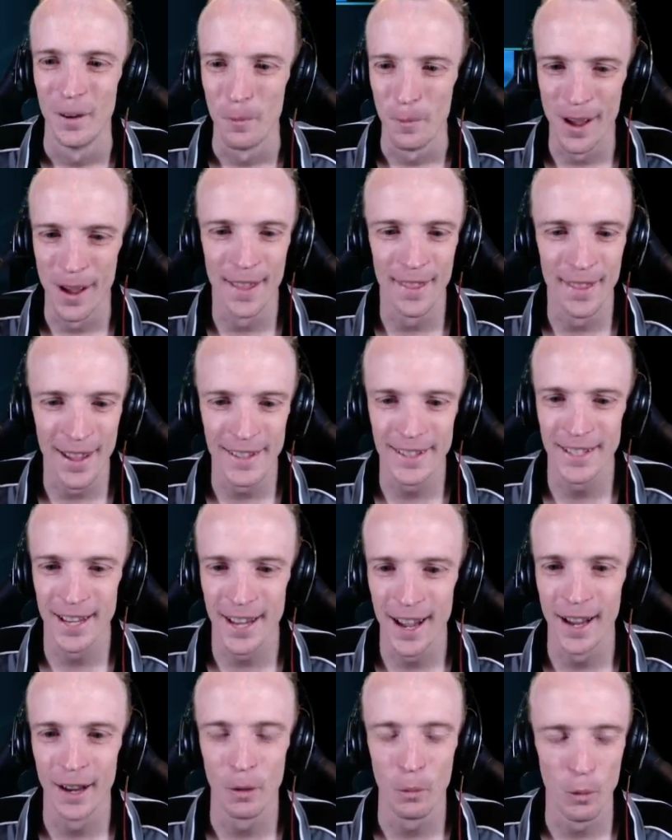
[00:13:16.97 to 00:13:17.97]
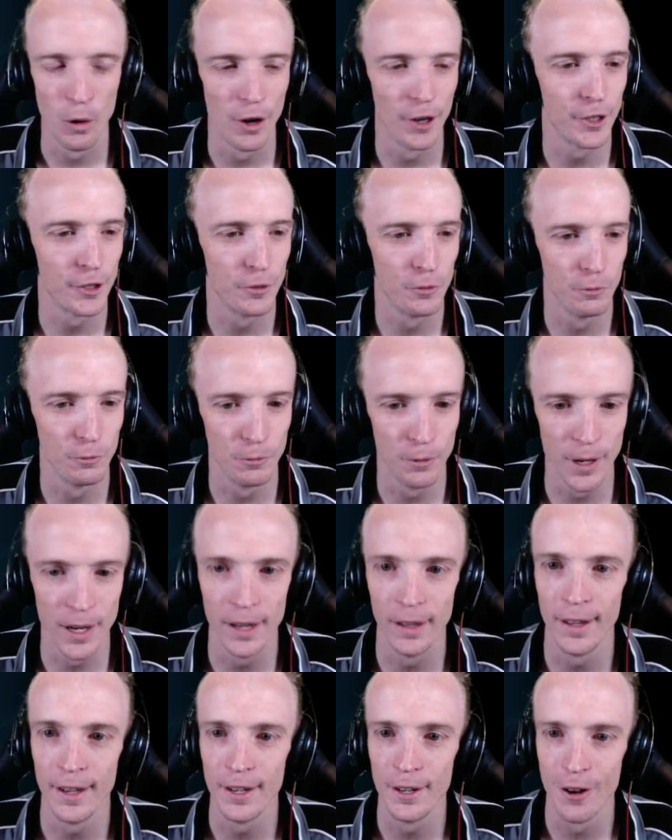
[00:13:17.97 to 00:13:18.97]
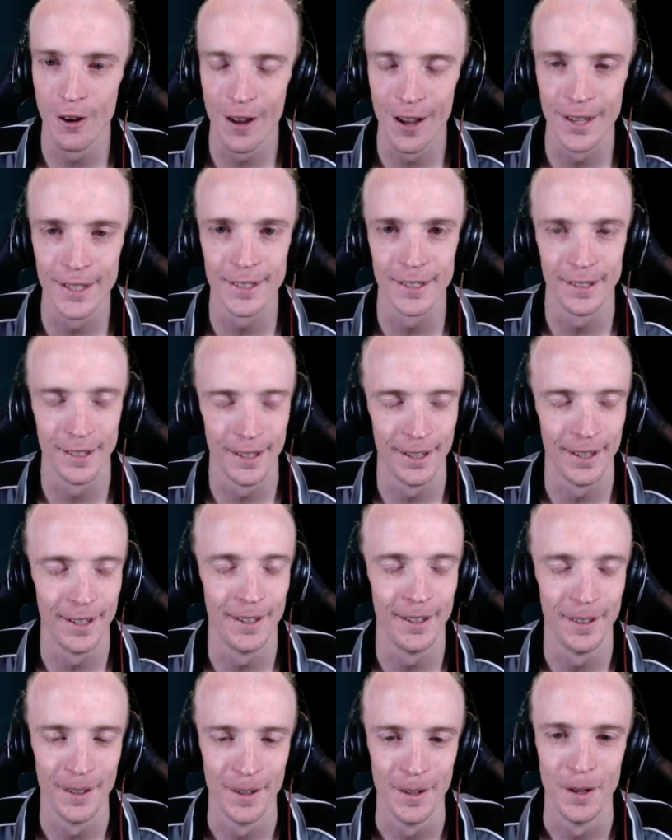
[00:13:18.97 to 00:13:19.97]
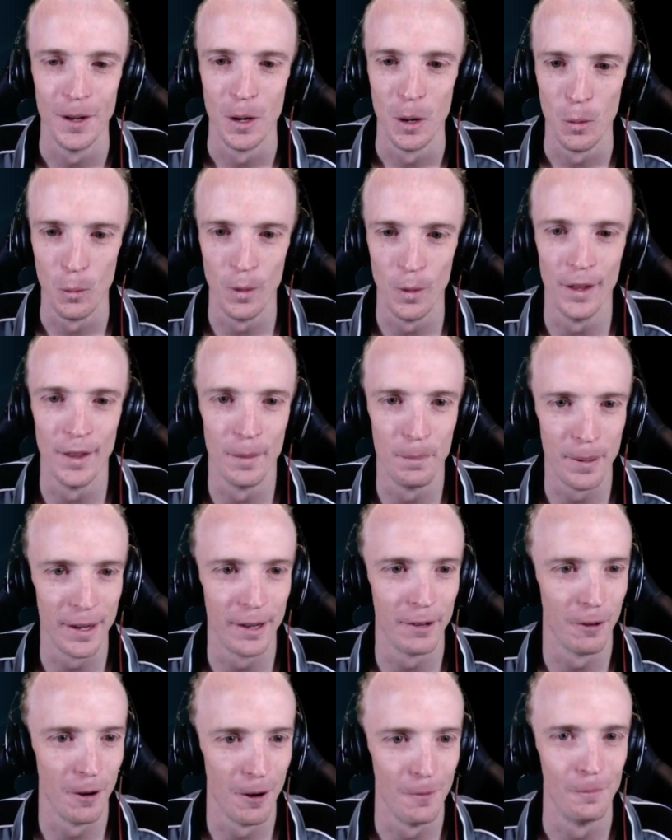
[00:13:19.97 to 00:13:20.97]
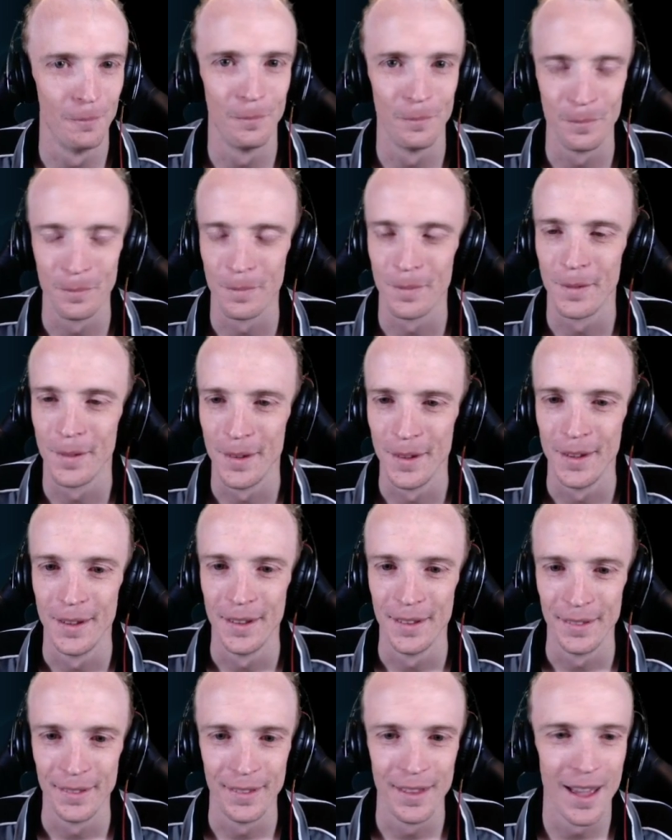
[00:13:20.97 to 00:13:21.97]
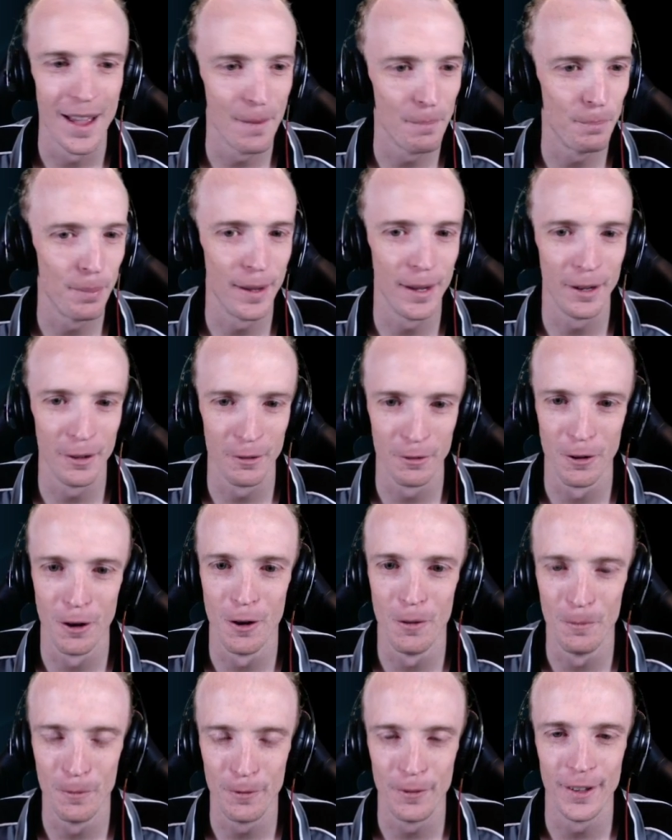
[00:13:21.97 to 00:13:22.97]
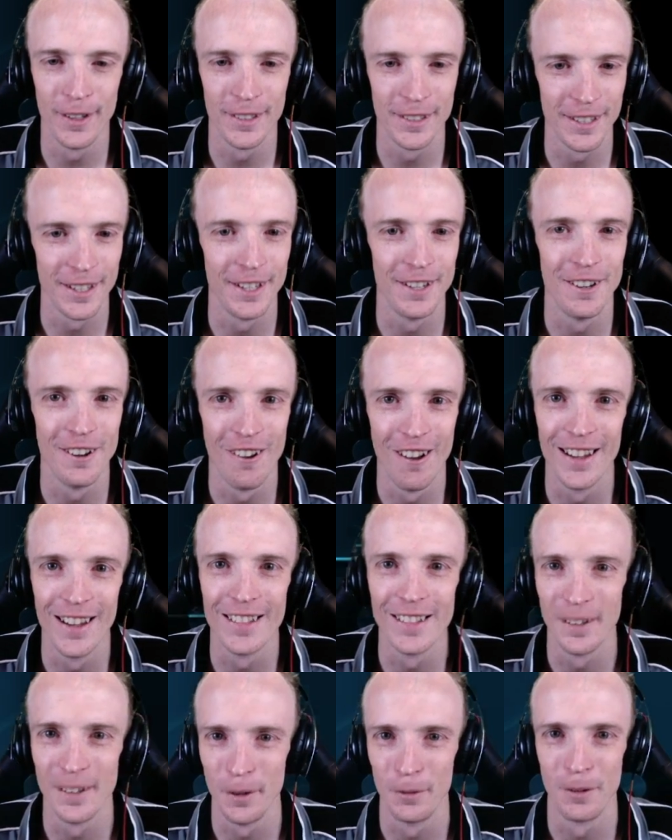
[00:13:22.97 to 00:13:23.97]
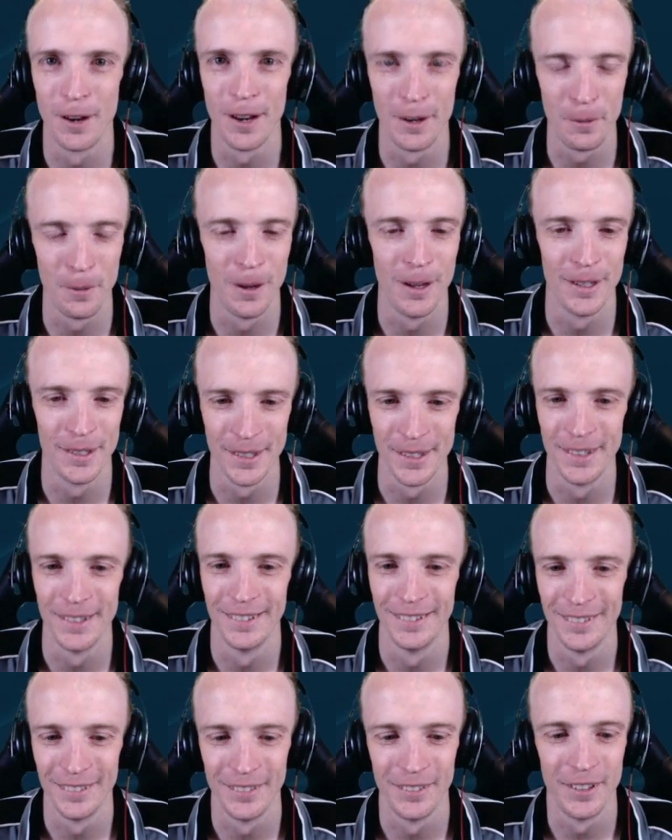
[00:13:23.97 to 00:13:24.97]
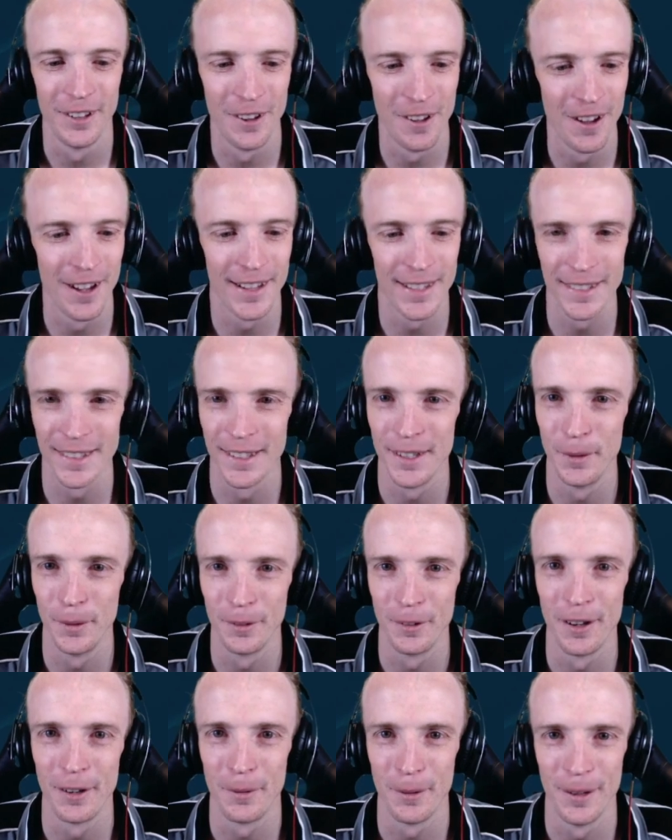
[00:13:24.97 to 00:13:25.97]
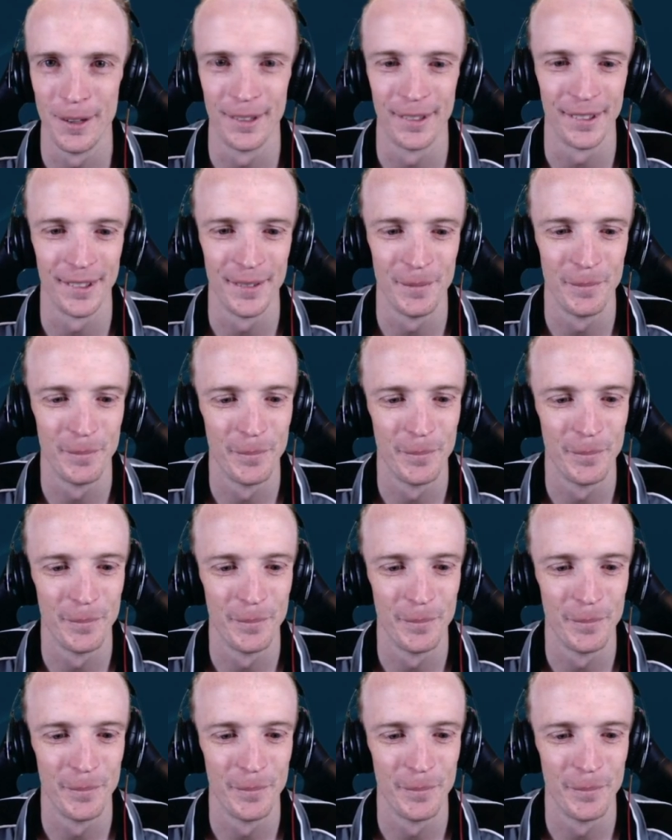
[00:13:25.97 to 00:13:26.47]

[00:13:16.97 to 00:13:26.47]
Wow, that deck works really nicely with a Pigarom. That Pigarom fits in nicely with Rayquaza. Nicely with Rayquaza.